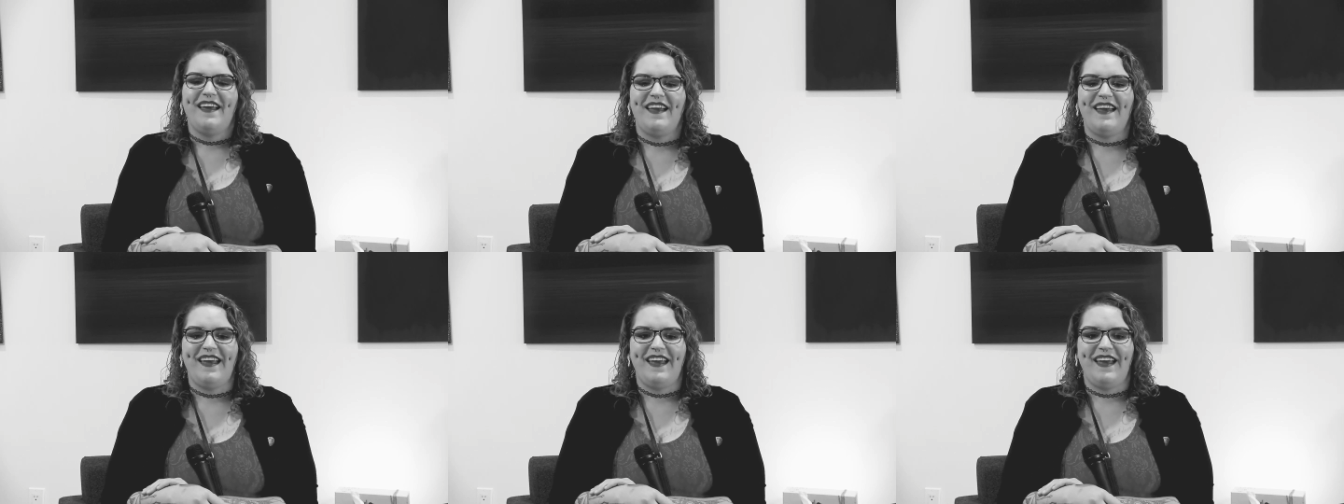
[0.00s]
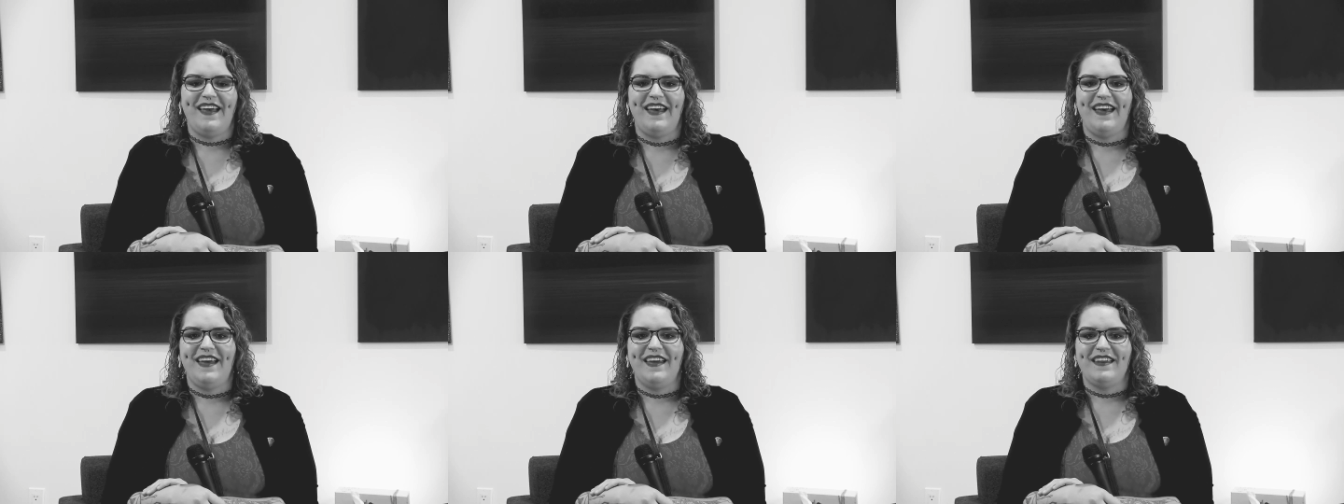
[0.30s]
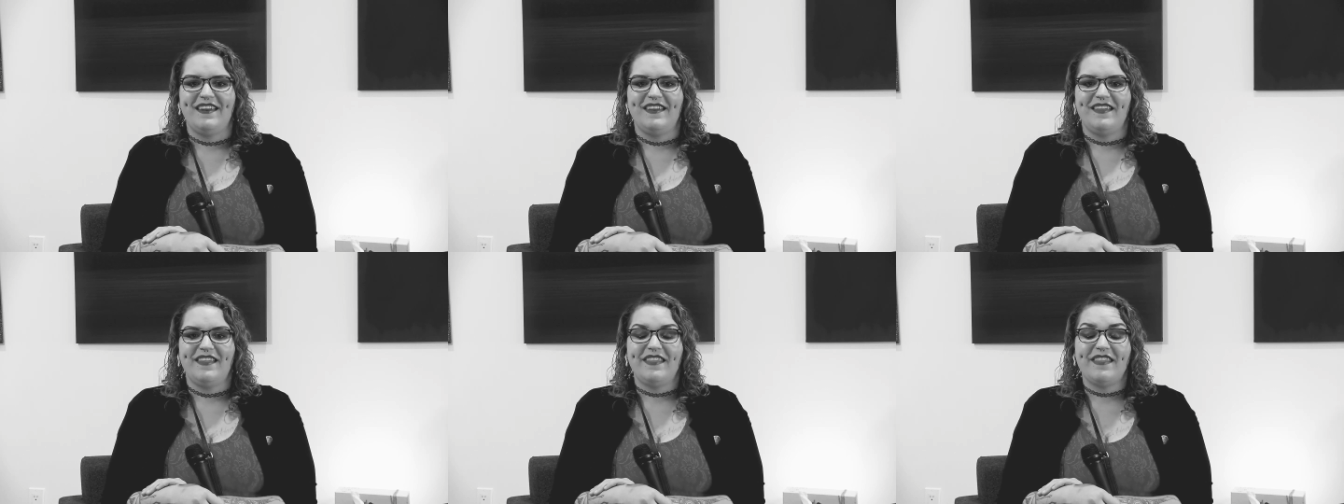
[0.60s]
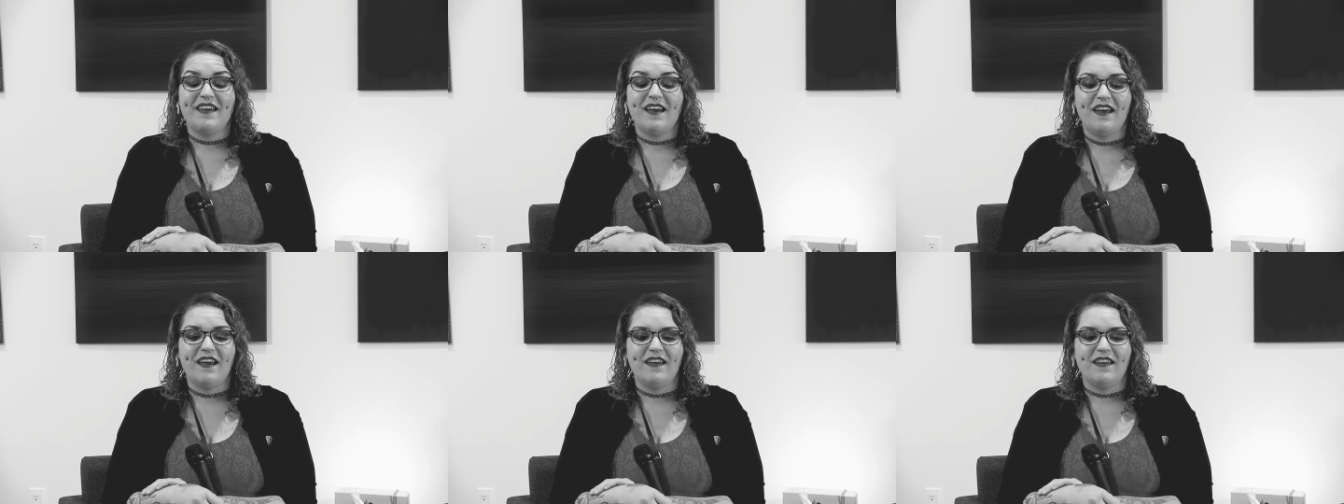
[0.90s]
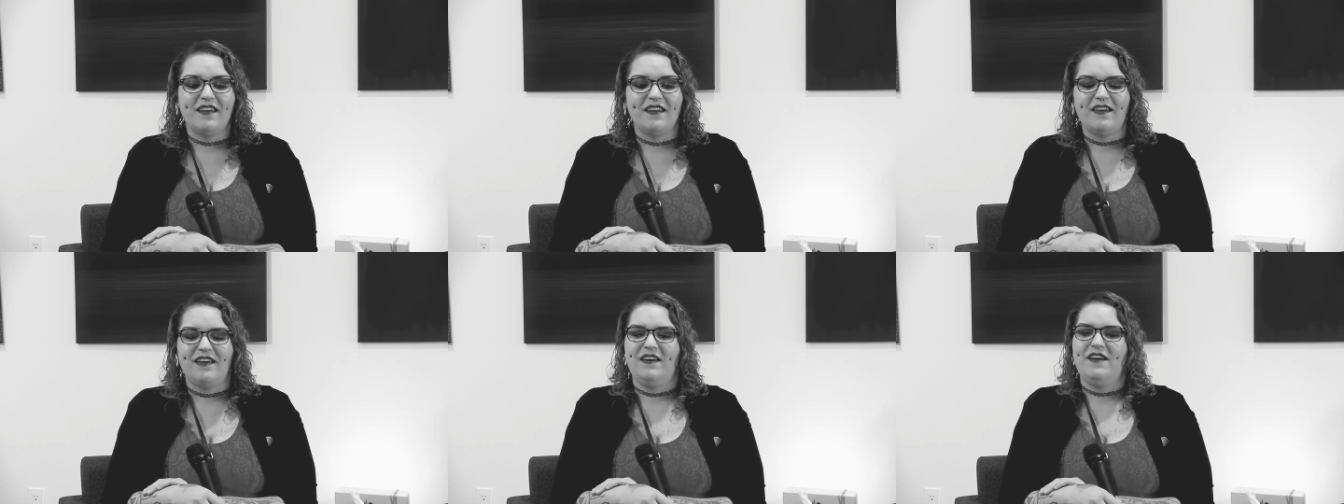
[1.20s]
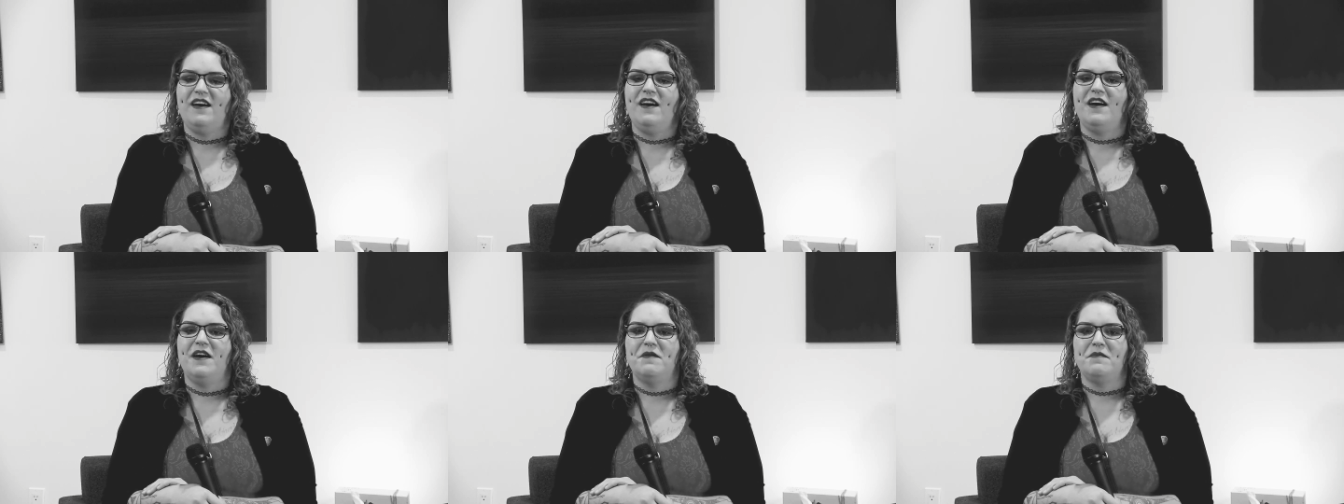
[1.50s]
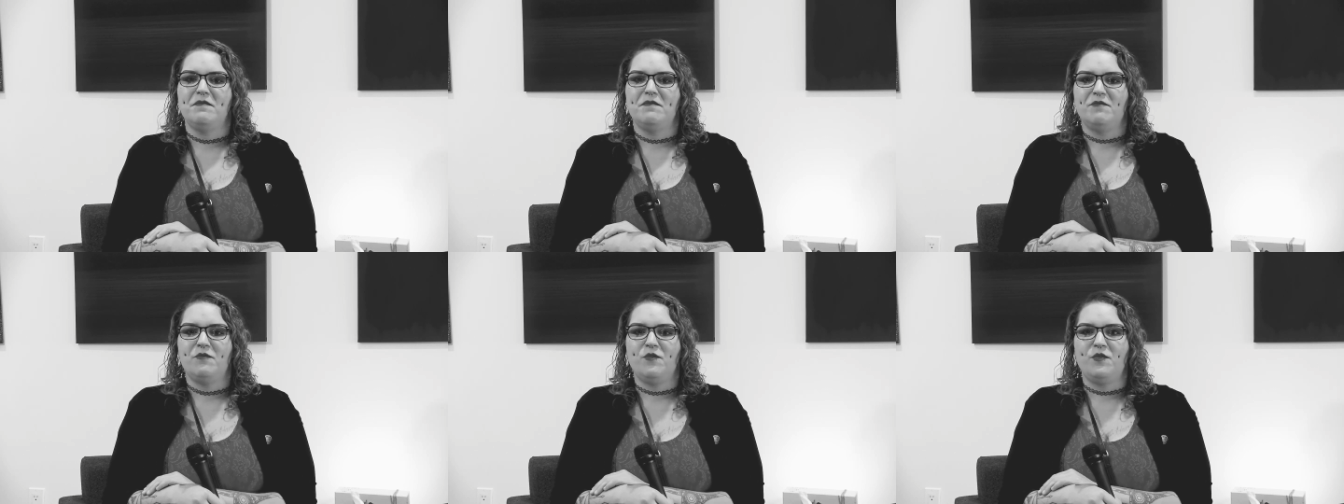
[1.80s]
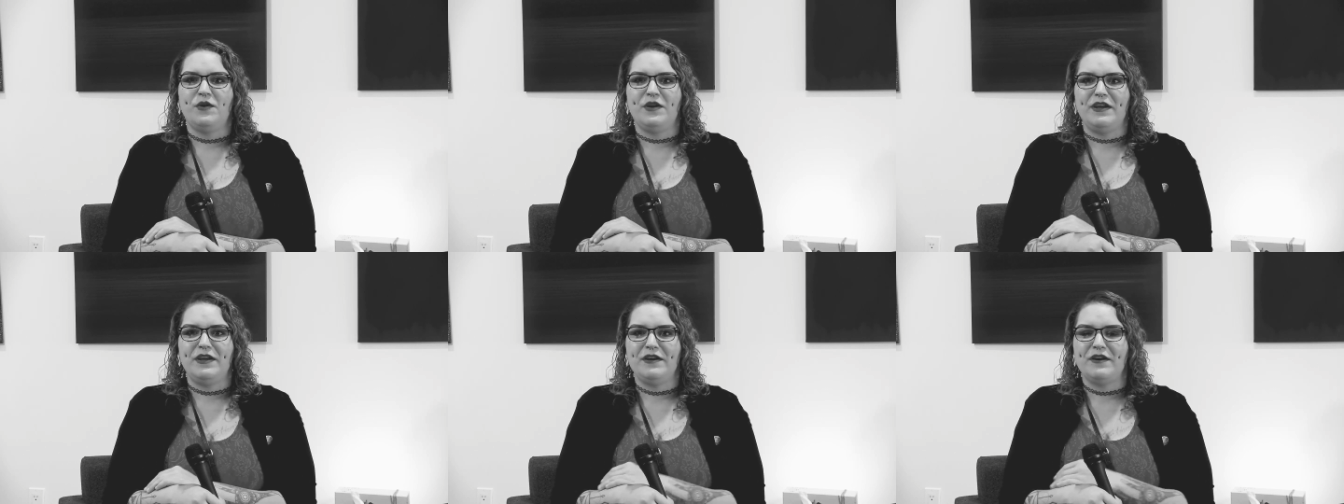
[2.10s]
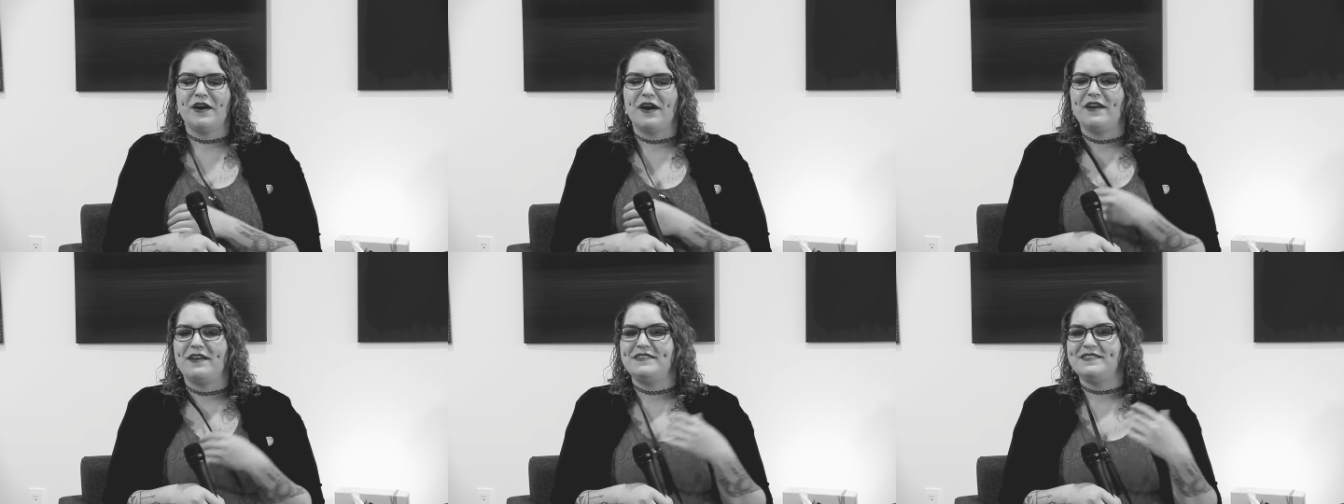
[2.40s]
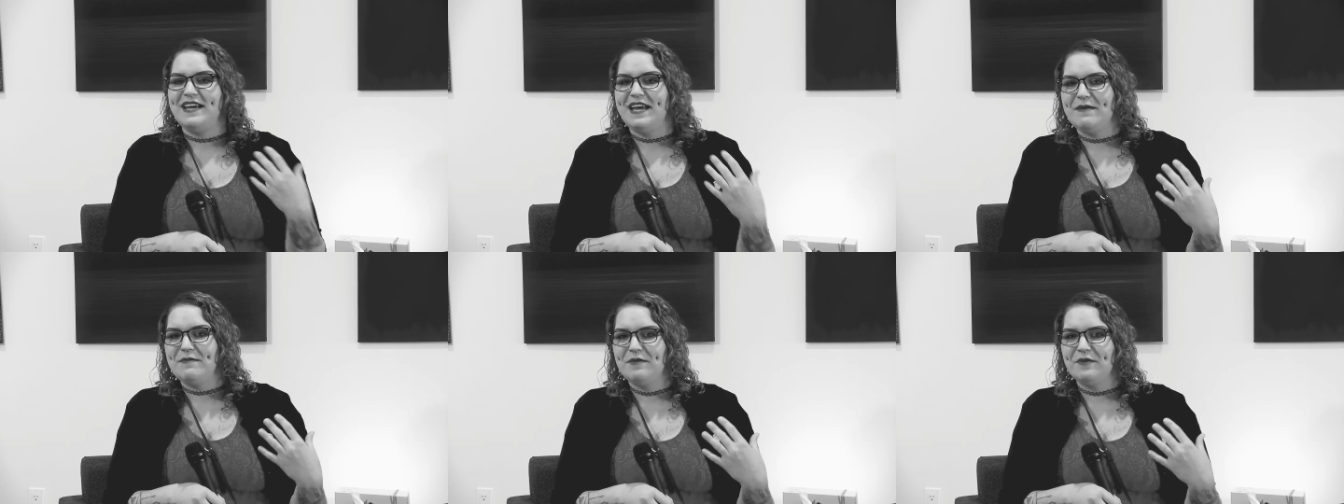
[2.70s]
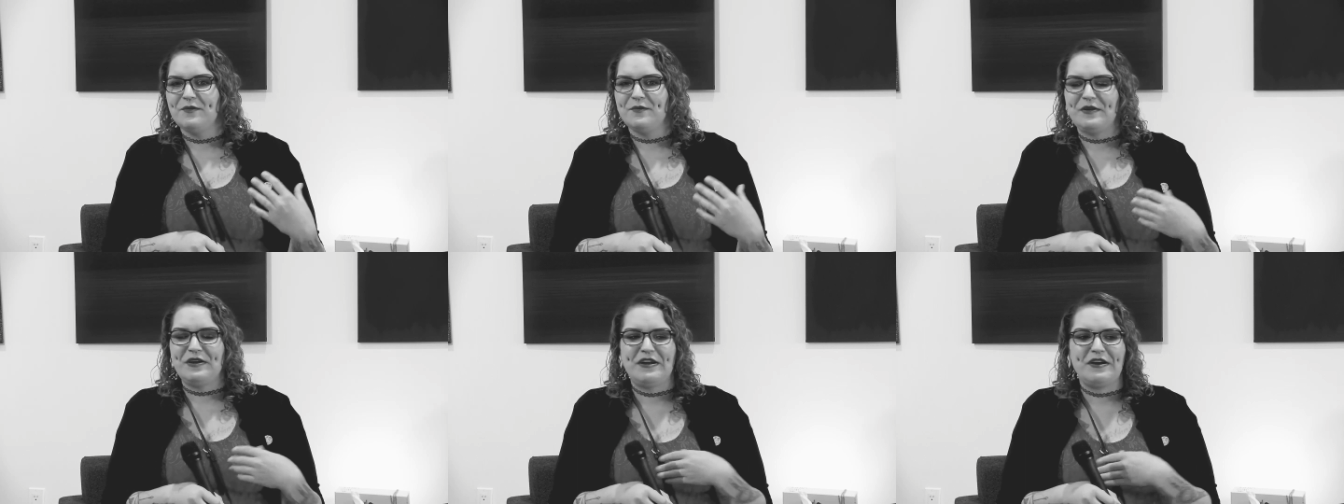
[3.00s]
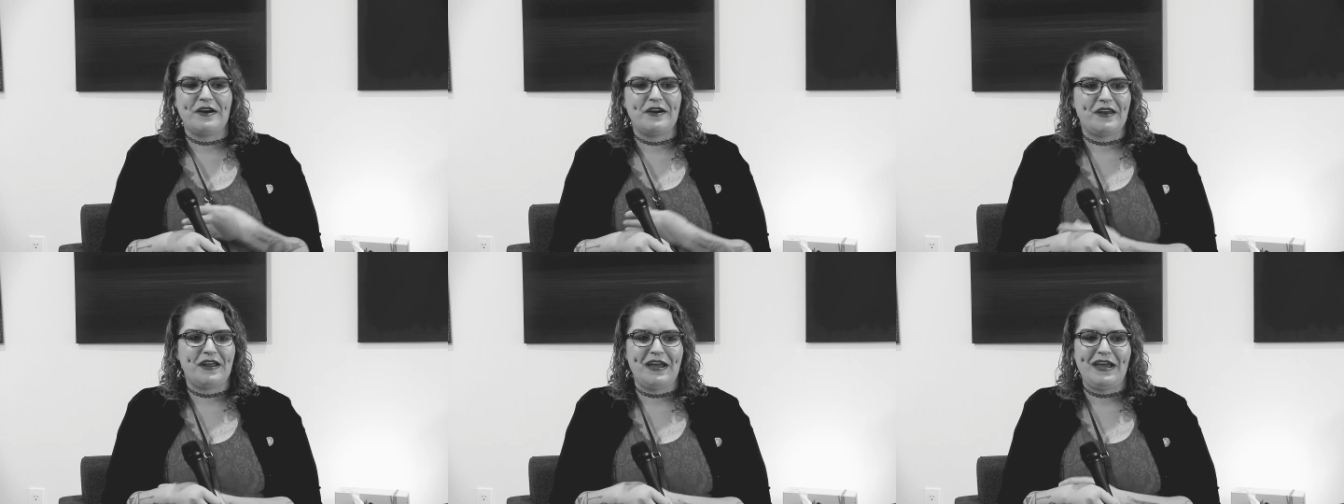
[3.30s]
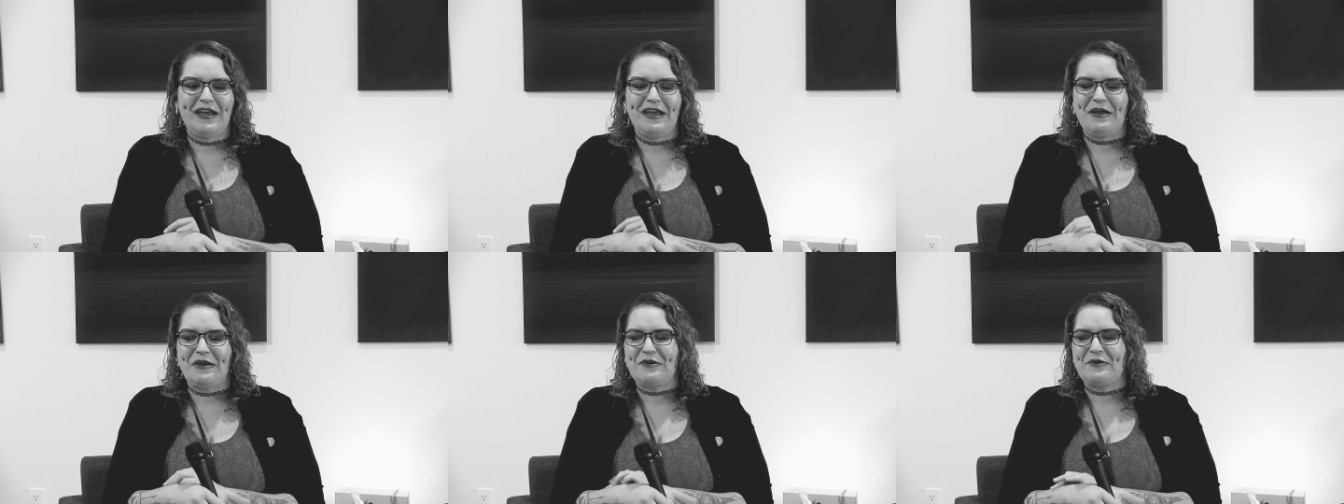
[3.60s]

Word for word: and then um, we got a table we got a